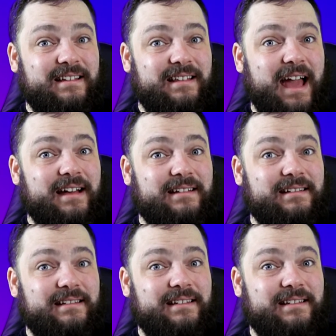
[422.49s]
Yeah,
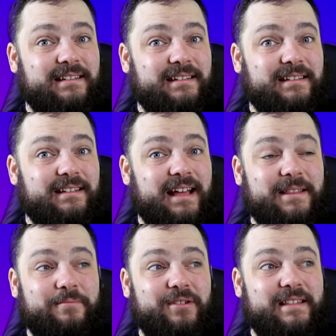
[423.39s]

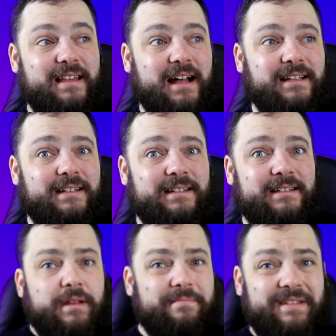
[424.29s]
that's pretty solid.
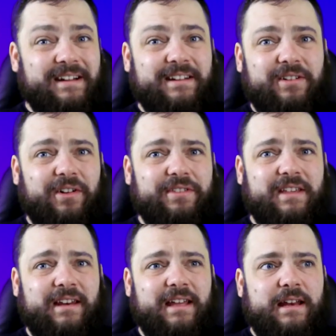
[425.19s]
Young adults
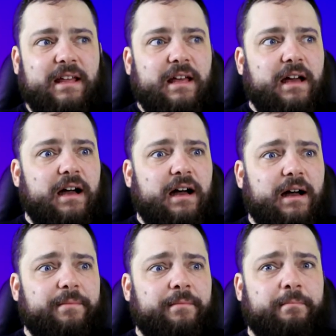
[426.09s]
can get
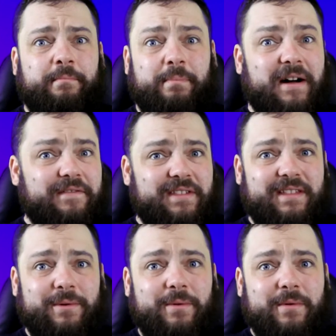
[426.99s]
buffs
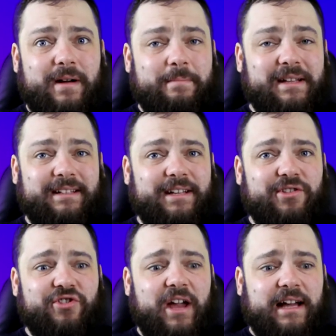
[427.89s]
to ability
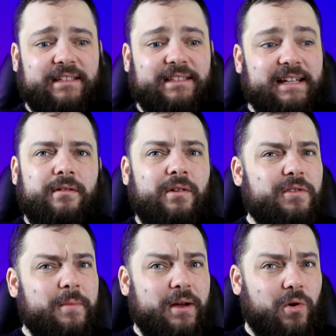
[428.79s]
checks. You can
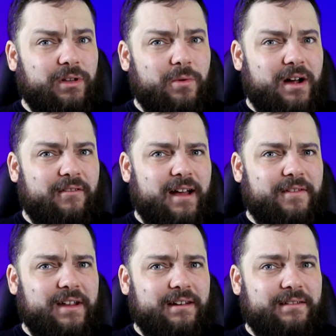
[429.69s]
also make holy water out
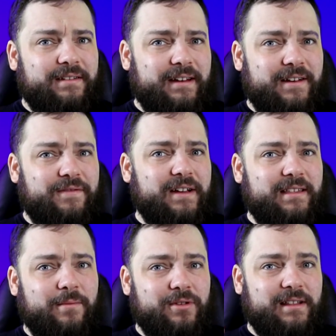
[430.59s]
of it and fix
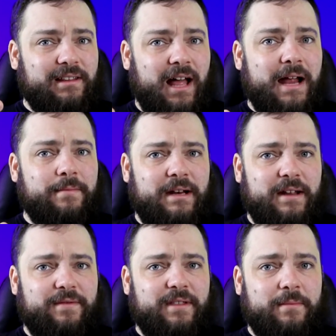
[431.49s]
someone's alignment
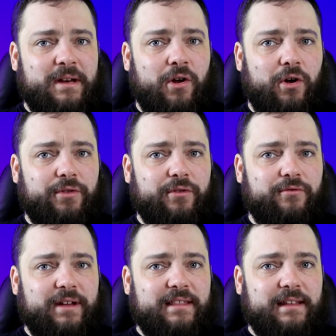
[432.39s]
if it's been altered
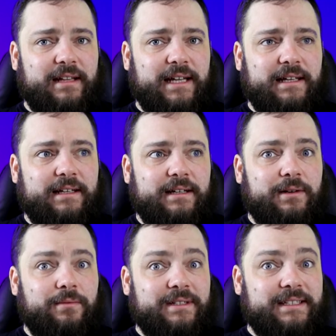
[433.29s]
recently.
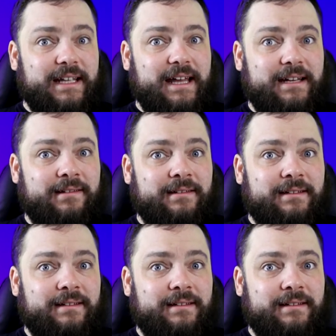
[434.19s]
Once again,